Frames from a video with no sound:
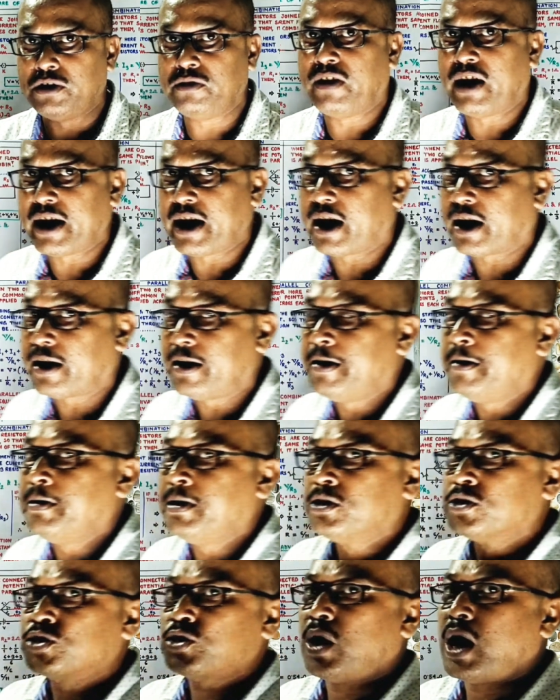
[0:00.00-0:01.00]
by R.
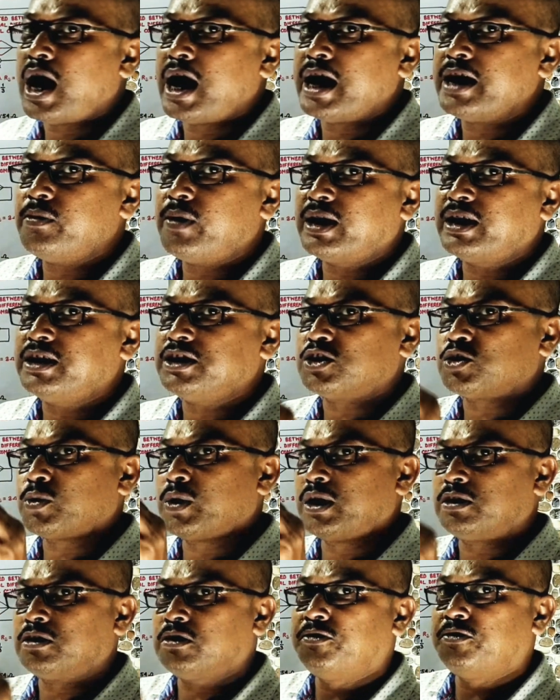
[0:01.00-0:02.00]
So I1 is
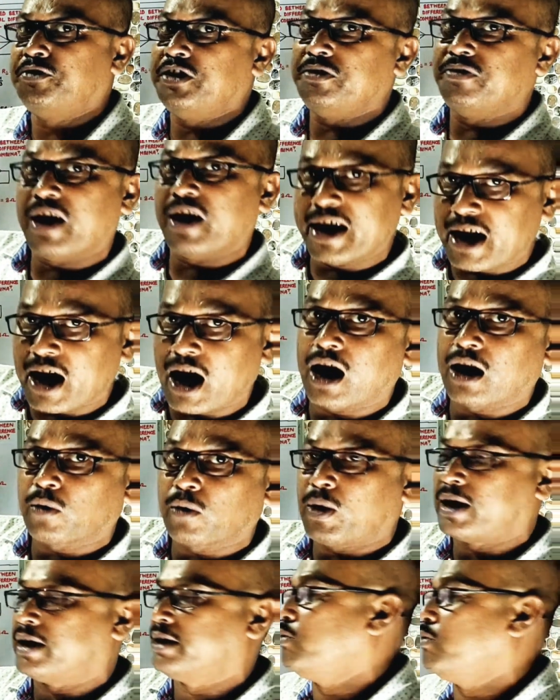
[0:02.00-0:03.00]
equal to V by
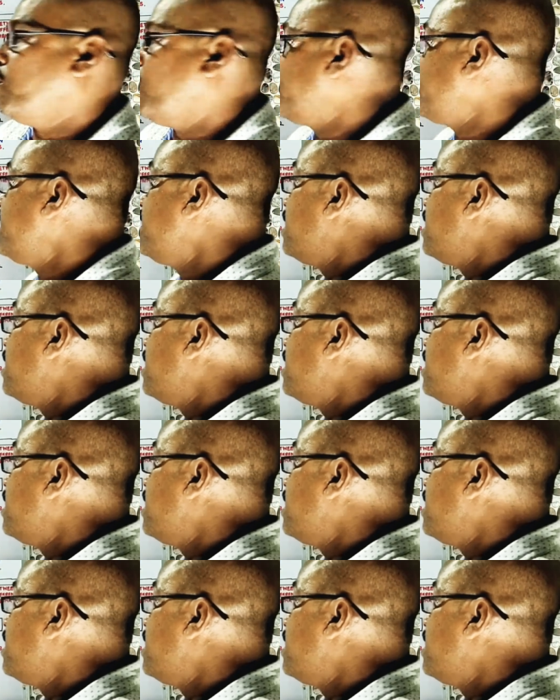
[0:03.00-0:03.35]
R1. Why?